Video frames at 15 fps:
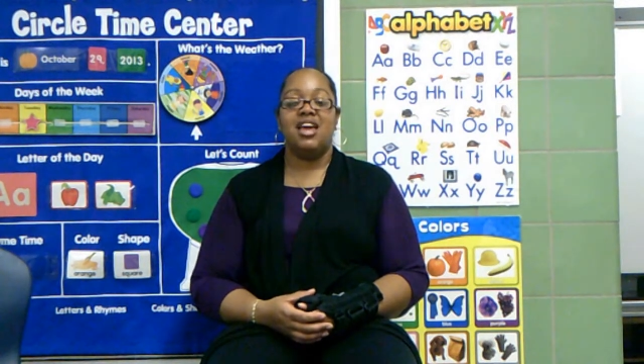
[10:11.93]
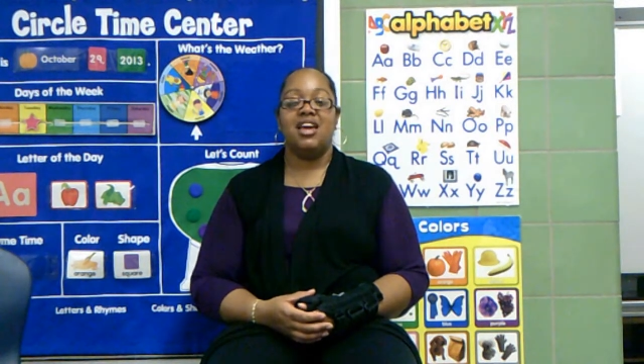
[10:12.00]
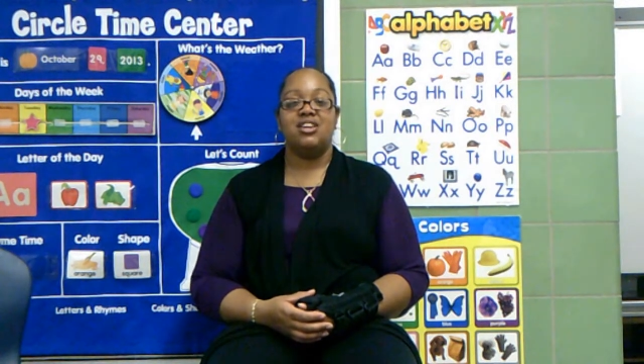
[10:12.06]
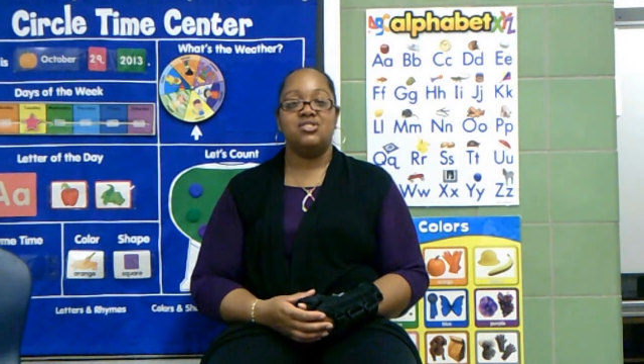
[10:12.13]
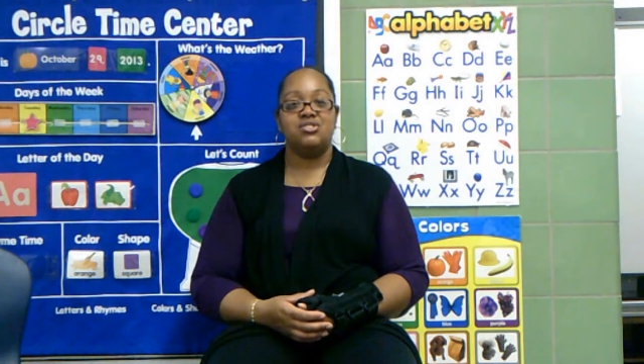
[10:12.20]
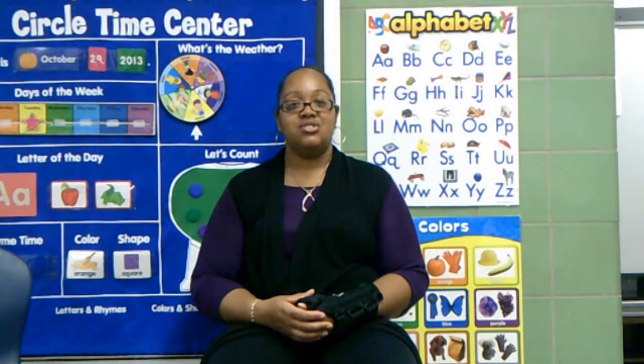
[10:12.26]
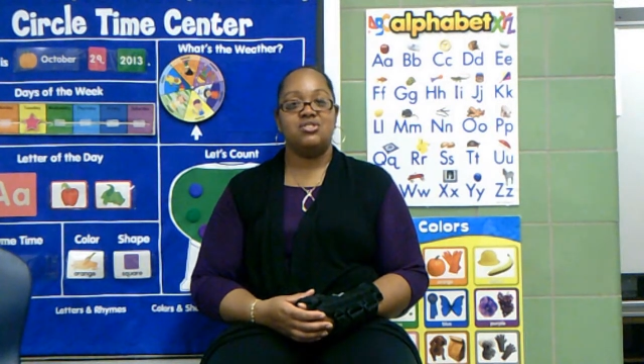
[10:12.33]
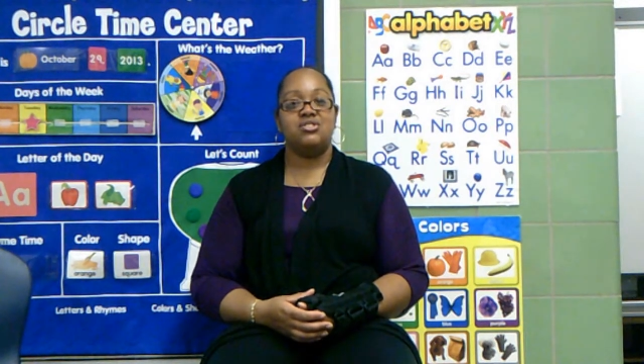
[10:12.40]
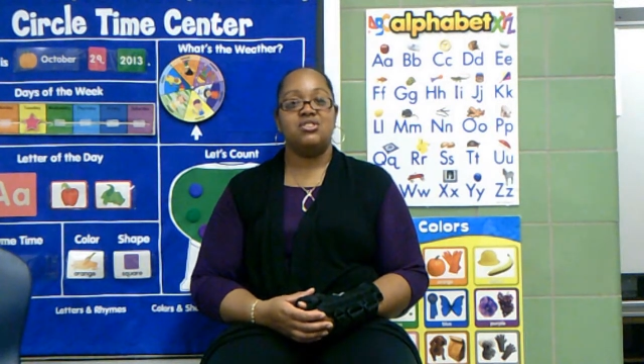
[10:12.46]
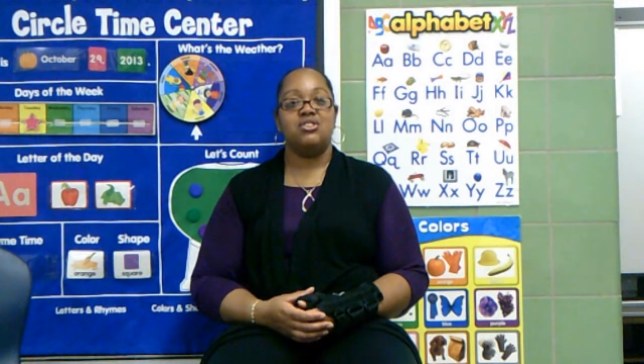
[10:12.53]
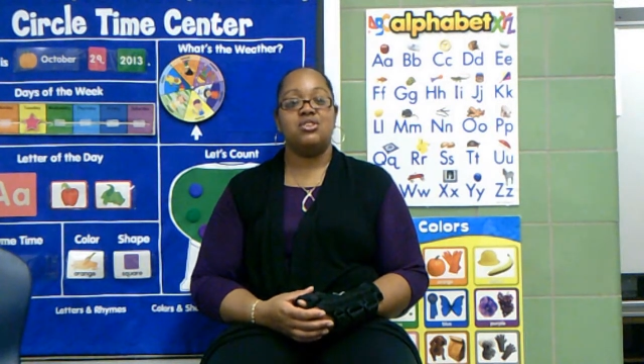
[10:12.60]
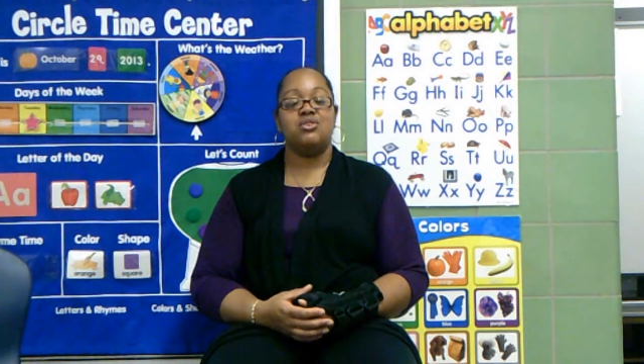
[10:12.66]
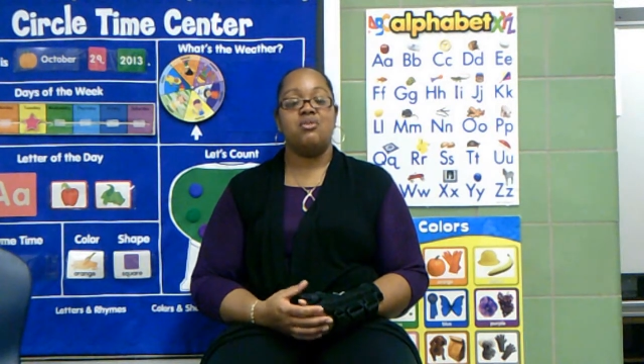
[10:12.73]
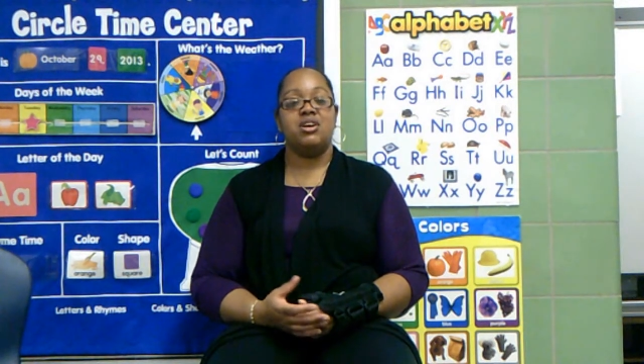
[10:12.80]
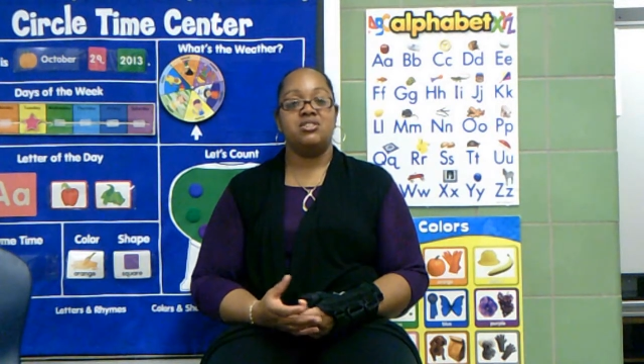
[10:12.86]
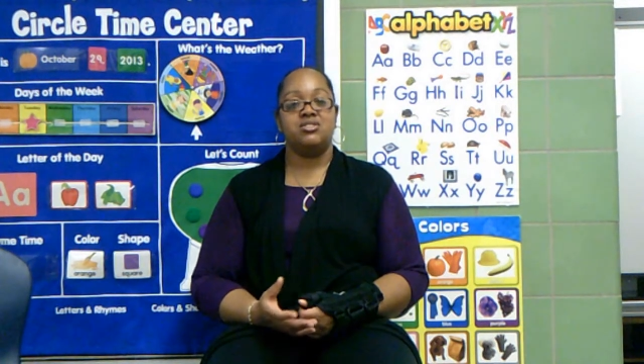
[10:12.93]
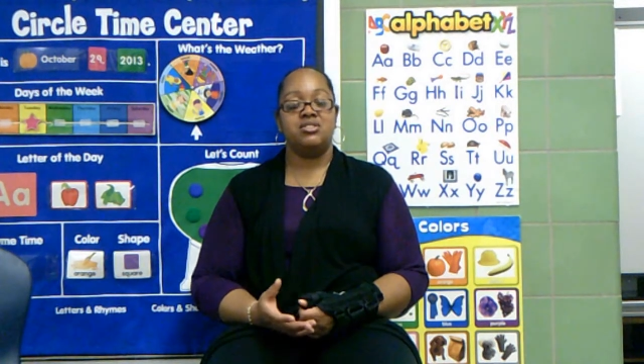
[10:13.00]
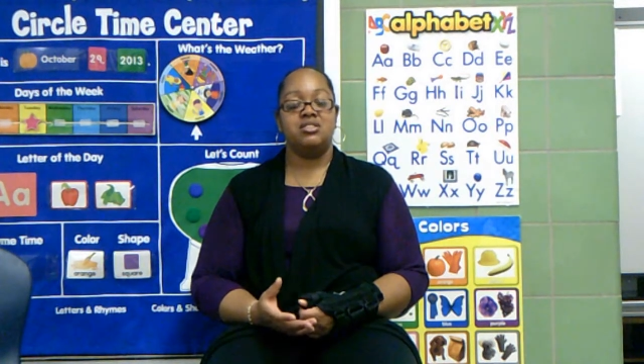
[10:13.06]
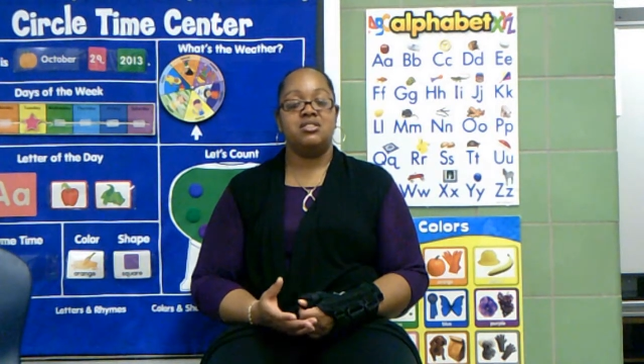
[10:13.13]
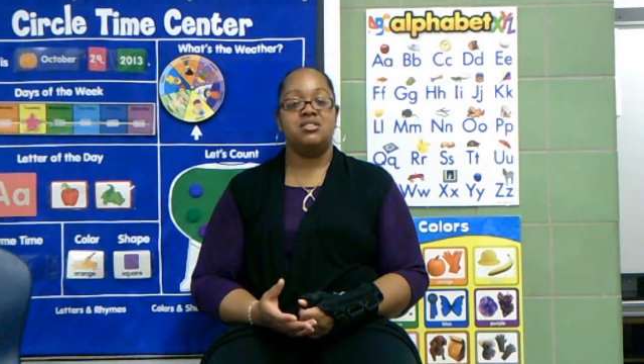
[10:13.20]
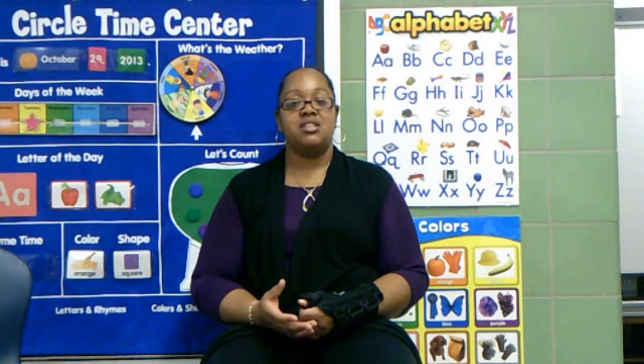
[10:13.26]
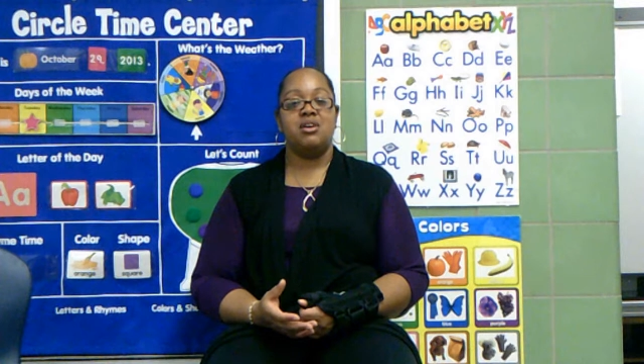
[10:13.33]
answers to the
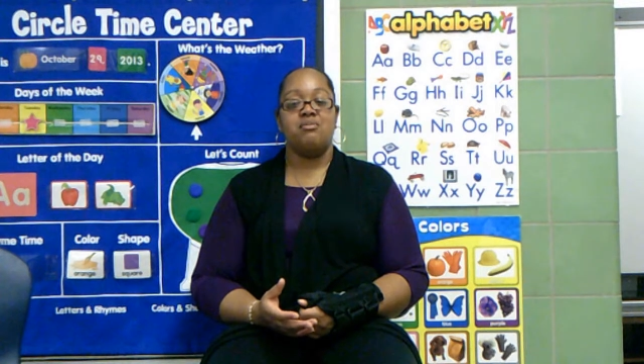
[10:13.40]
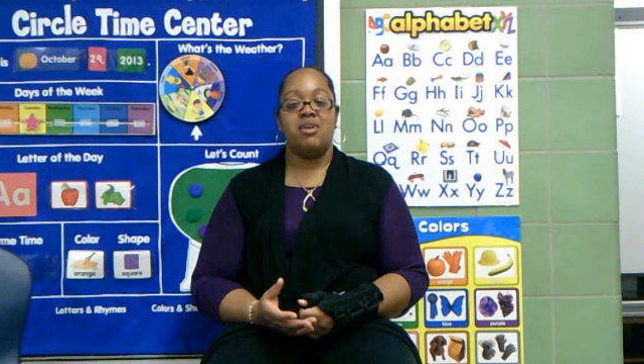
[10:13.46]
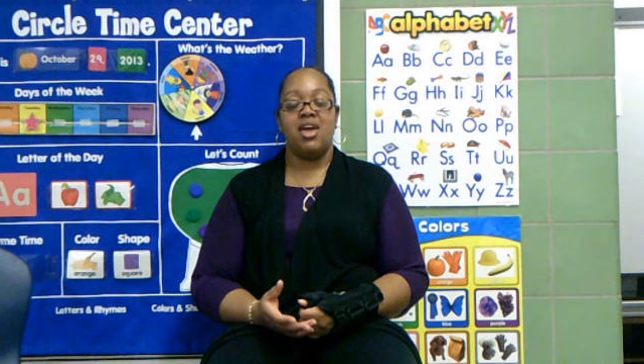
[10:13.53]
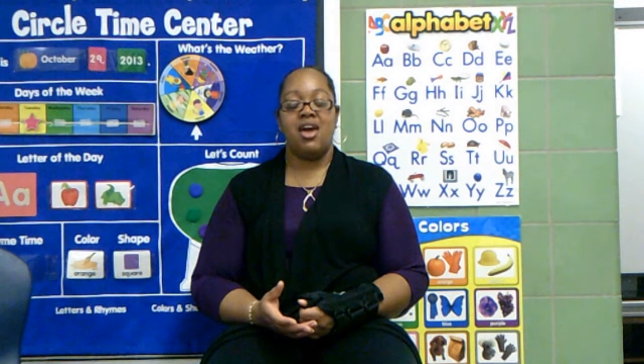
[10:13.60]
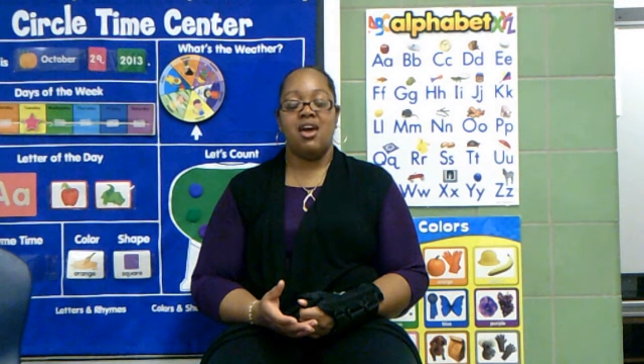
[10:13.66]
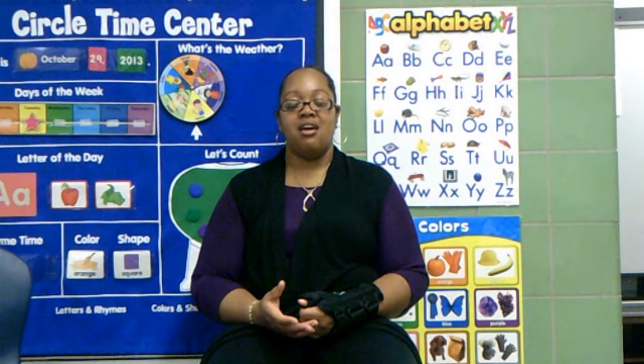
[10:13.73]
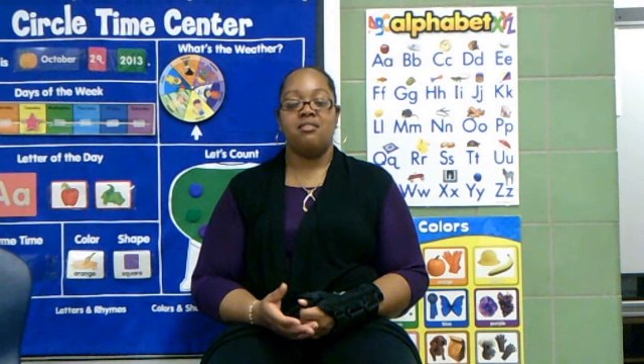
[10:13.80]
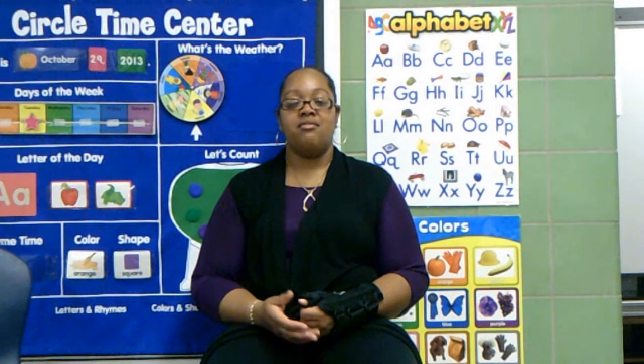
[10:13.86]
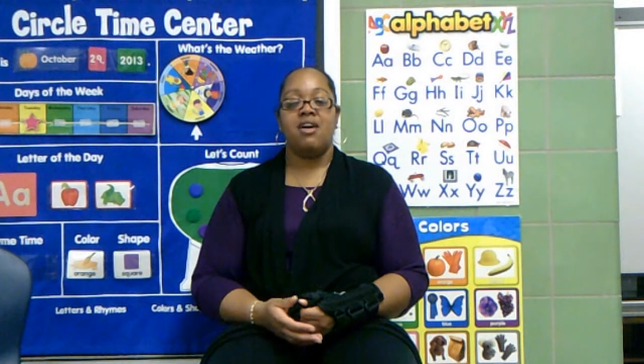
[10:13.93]
questions that we have.